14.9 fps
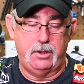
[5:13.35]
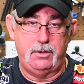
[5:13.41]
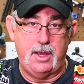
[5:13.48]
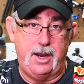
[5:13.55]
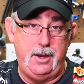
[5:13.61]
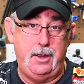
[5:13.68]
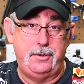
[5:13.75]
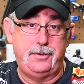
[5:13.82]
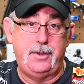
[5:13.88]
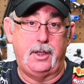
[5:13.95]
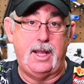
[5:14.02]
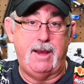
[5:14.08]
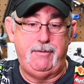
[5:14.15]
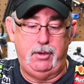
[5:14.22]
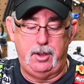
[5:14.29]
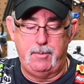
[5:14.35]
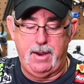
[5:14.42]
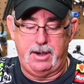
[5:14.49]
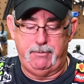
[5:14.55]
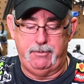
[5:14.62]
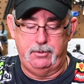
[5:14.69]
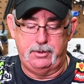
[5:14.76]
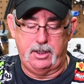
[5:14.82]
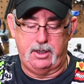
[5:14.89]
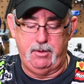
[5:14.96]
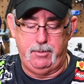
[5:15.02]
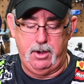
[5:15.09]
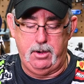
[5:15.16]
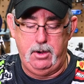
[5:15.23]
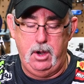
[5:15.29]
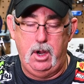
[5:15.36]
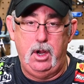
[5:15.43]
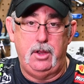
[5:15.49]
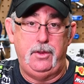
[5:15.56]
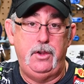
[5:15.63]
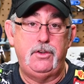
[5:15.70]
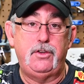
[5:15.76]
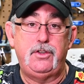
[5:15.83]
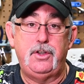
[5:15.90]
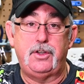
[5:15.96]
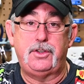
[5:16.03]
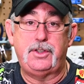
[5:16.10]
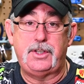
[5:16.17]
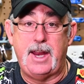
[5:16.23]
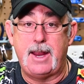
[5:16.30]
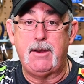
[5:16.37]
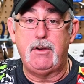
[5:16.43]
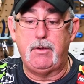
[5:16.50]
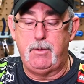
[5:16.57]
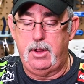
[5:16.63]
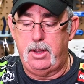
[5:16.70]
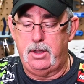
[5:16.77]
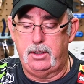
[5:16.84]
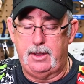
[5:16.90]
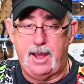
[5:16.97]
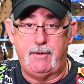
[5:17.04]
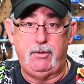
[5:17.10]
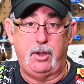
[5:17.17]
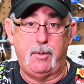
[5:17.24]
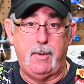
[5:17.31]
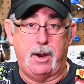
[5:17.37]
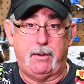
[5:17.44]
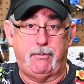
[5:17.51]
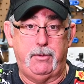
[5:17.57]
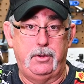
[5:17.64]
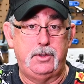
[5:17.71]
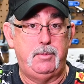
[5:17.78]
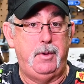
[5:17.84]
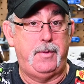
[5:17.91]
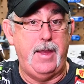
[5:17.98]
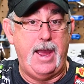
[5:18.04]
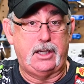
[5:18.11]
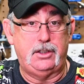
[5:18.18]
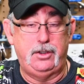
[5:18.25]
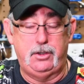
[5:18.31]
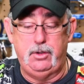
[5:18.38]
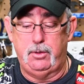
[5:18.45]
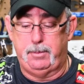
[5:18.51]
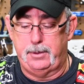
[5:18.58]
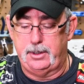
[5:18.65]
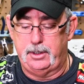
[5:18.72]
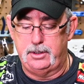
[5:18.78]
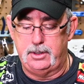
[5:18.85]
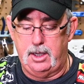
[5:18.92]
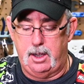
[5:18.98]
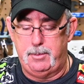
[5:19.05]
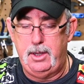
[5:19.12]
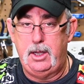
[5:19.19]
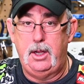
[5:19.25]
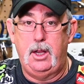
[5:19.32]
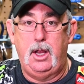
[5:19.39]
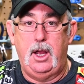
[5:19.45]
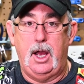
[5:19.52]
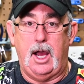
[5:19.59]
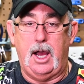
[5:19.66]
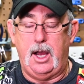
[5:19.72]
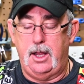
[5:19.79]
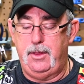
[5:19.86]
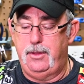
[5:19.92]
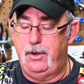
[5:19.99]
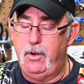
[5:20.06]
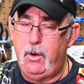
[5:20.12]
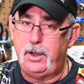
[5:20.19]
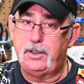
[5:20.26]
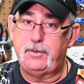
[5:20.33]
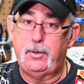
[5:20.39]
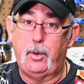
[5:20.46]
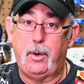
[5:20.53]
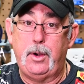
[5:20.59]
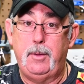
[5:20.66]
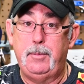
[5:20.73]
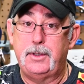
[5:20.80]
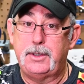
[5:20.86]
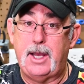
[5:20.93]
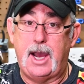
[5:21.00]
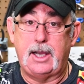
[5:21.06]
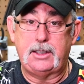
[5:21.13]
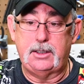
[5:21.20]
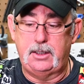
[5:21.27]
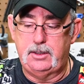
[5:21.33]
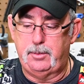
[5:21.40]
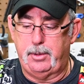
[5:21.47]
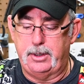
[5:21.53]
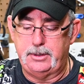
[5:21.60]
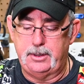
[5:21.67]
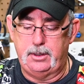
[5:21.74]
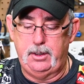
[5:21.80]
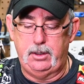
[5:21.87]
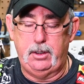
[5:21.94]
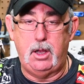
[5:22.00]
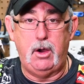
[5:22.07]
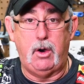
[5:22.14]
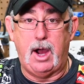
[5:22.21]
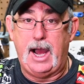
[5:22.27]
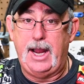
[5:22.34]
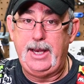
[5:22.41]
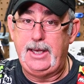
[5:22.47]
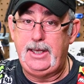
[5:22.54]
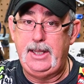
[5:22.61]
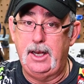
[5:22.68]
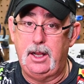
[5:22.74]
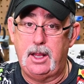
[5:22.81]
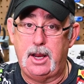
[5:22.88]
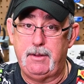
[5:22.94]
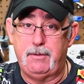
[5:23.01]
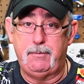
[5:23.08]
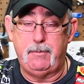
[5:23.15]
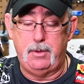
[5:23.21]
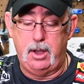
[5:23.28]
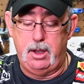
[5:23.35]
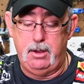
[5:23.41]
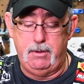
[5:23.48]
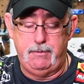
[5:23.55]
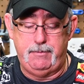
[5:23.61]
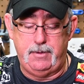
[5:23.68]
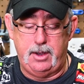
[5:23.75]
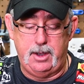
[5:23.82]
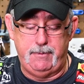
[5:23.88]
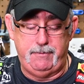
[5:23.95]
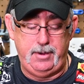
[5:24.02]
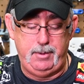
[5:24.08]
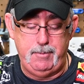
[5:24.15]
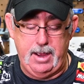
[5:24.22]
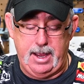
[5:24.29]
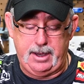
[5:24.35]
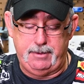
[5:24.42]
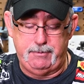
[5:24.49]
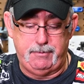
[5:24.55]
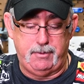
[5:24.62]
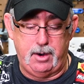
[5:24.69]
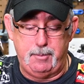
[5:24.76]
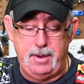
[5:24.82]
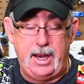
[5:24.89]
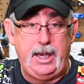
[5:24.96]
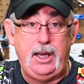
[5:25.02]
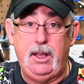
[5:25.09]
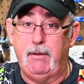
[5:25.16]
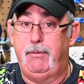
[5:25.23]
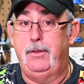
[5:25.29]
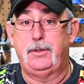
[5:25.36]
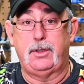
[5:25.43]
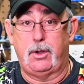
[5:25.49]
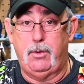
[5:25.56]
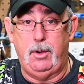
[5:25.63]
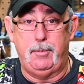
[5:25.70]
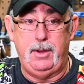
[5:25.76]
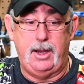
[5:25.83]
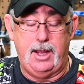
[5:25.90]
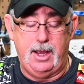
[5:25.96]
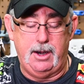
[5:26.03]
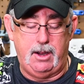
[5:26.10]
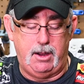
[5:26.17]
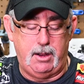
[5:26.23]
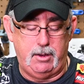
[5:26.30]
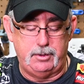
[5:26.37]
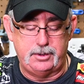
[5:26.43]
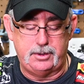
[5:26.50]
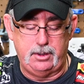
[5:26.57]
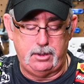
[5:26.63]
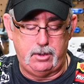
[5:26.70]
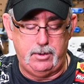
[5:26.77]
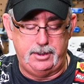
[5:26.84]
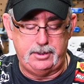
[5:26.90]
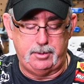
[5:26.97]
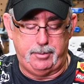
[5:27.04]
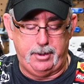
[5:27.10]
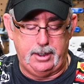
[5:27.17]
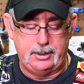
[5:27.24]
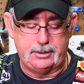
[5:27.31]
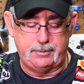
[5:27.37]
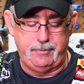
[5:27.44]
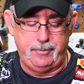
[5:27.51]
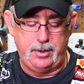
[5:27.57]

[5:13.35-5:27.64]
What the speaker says: That is the lavalier microphones that come here. These are just standard lavalier microphones, but they actually do a pretty good job. The noise floor in them is actually surprisingly low. I didn't get a lot of feedback from any of this equipment at all. I was quite surprised.